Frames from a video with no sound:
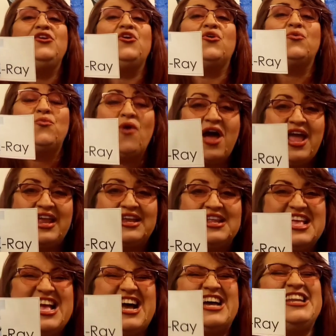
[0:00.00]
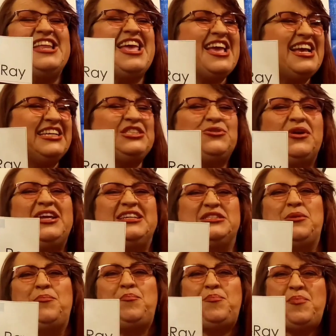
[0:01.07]
You're right. An X-ray
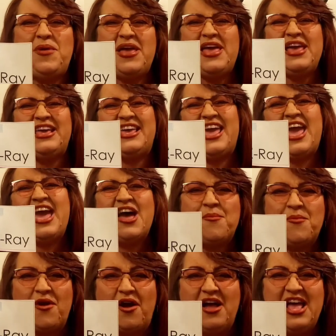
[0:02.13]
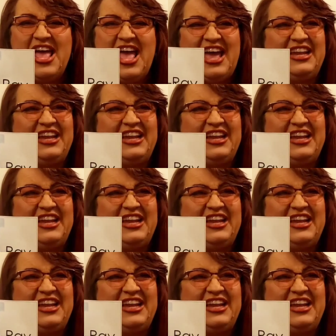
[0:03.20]
is a big camera,